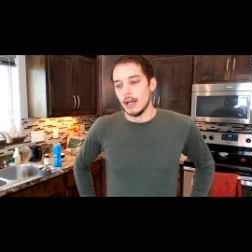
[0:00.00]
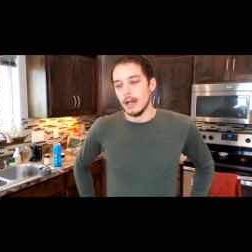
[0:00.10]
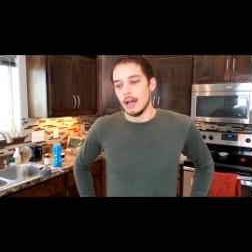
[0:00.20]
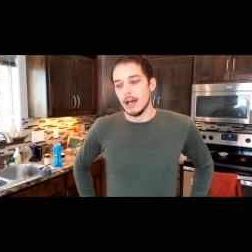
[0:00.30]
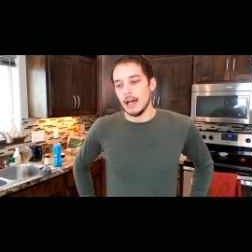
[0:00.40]

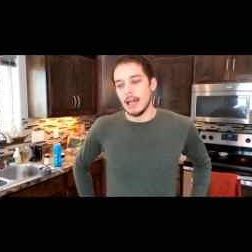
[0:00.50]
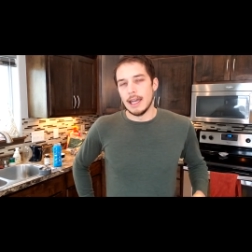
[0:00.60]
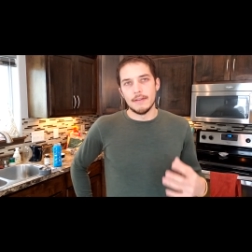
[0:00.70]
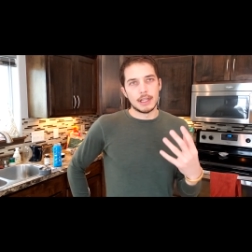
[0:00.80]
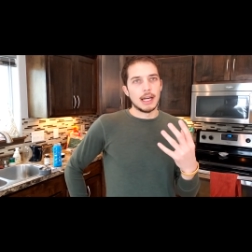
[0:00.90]
I have a
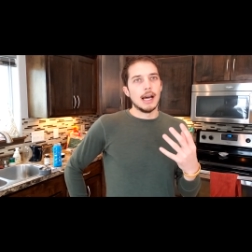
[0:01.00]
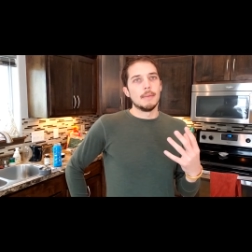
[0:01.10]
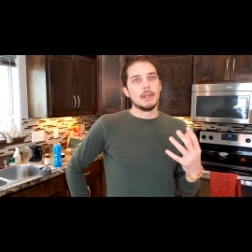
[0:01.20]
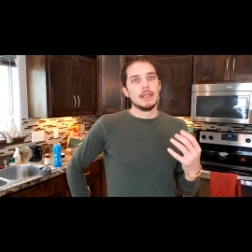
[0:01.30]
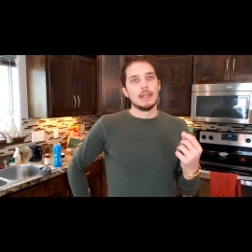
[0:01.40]

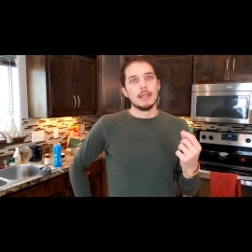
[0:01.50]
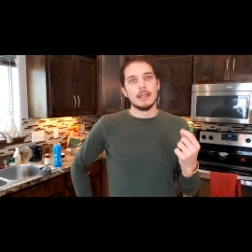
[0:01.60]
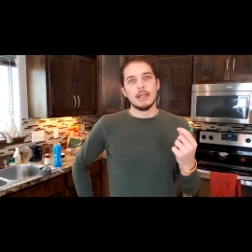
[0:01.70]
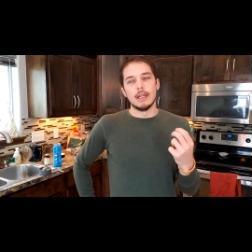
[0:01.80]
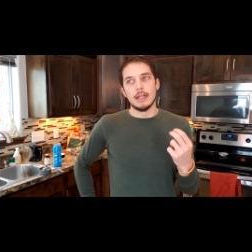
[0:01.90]
common
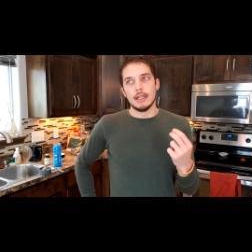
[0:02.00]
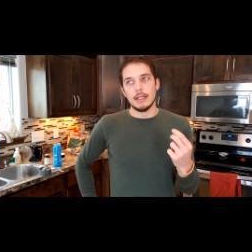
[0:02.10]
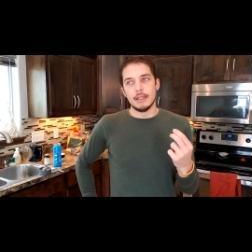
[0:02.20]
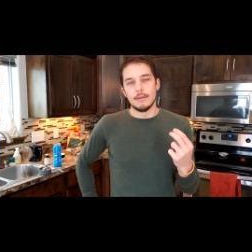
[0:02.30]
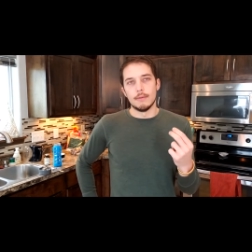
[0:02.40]

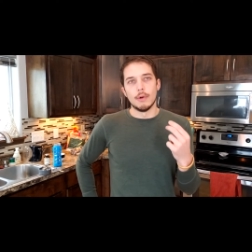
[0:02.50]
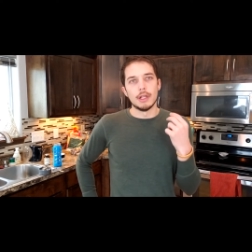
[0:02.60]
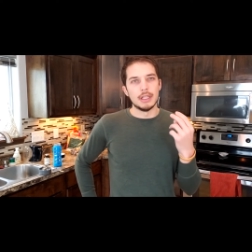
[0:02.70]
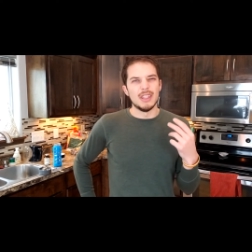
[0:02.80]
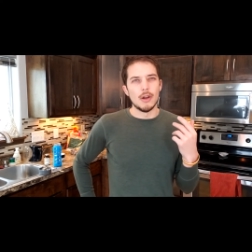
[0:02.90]
runny
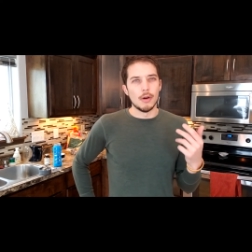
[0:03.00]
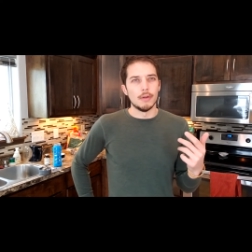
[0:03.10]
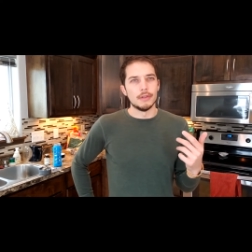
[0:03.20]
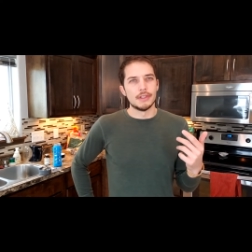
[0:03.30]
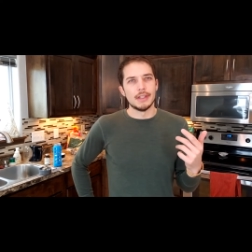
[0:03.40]

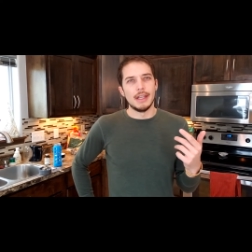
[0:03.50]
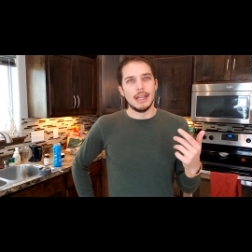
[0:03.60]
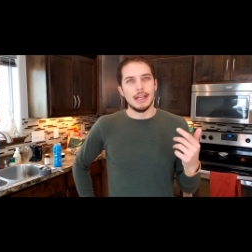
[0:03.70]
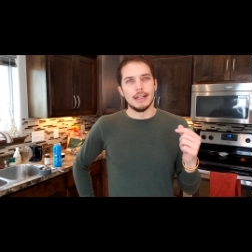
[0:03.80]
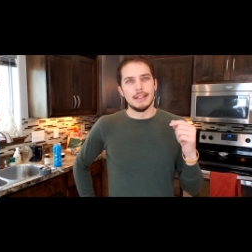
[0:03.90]
nose,
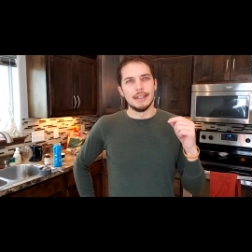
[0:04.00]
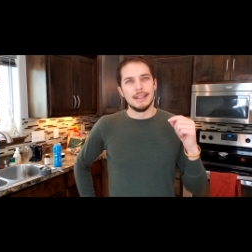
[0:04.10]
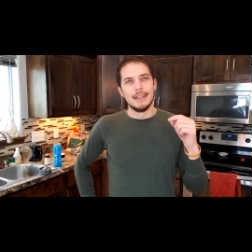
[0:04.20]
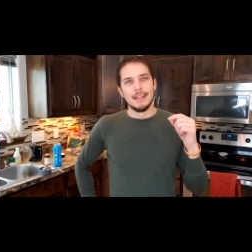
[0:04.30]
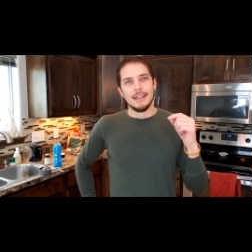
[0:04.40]
and
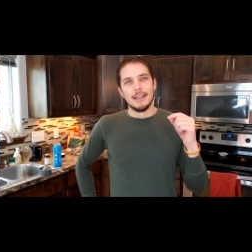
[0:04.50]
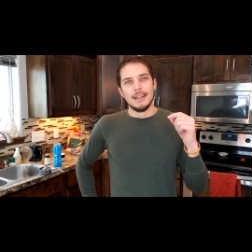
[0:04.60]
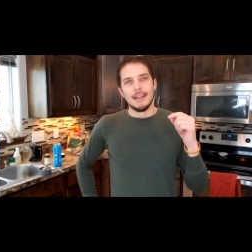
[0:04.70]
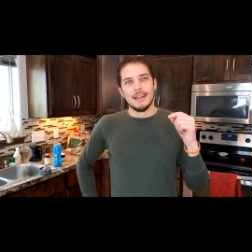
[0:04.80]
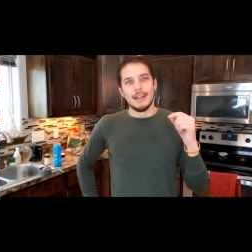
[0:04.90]

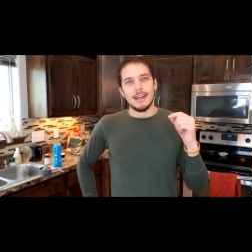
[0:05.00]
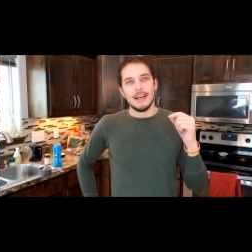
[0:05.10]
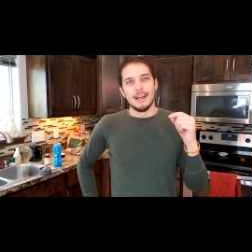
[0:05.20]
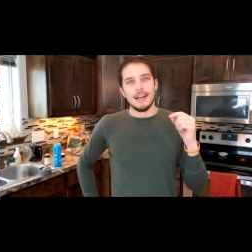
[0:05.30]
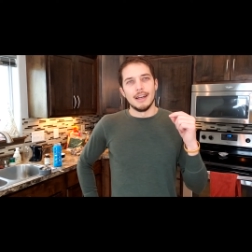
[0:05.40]

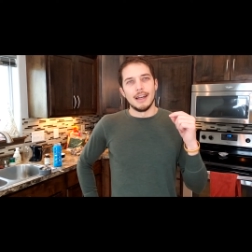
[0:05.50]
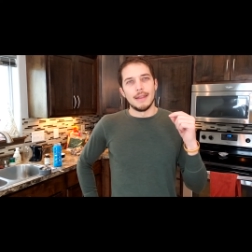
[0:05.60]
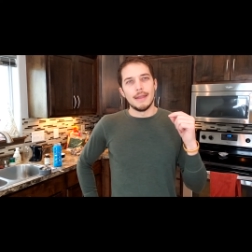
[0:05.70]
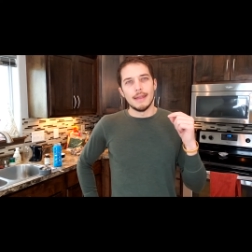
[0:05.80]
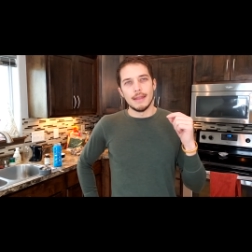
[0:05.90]

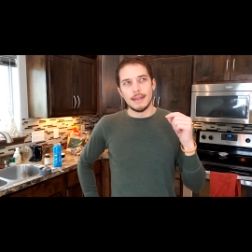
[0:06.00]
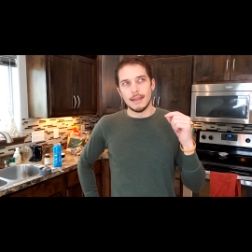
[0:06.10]
I'm